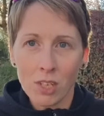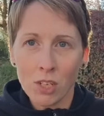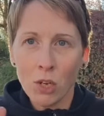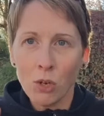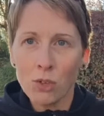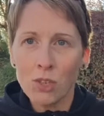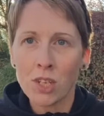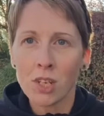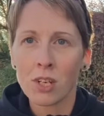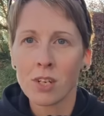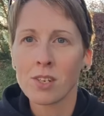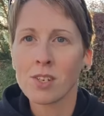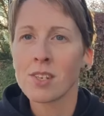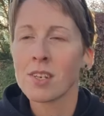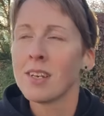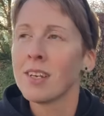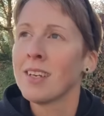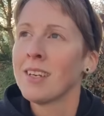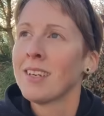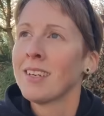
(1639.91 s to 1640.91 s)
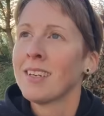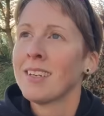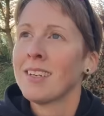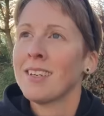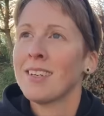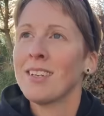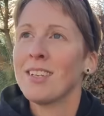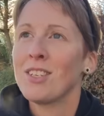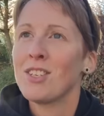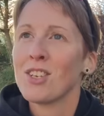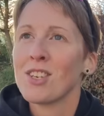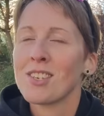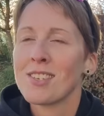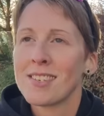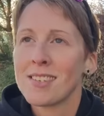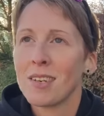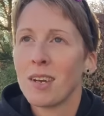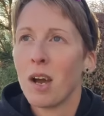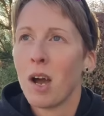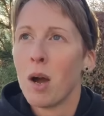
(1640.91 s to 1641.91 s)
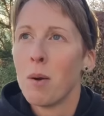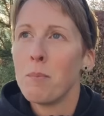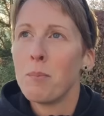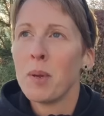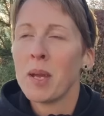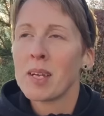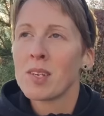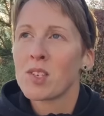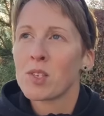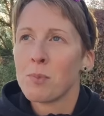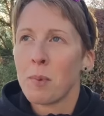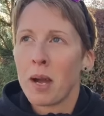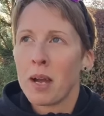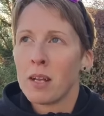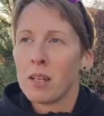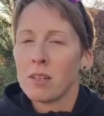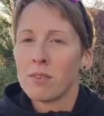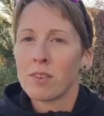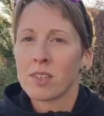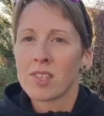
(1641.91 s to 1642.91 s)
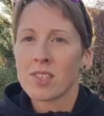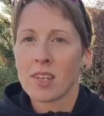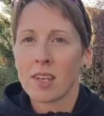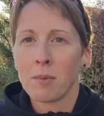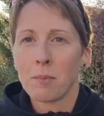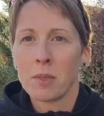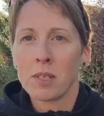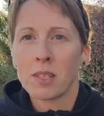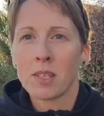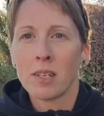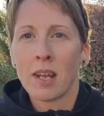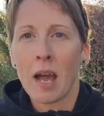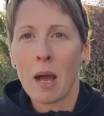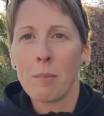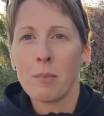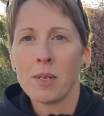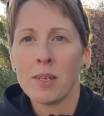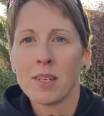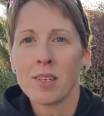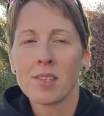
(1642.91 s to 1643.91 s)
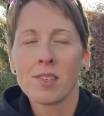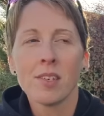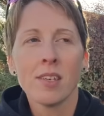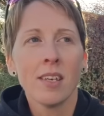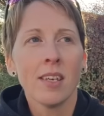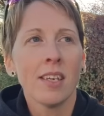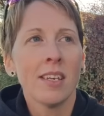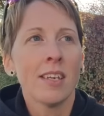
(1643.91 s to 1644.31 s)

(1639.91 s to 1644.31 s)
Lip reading: No tears, just a big smile of excitement and happiness.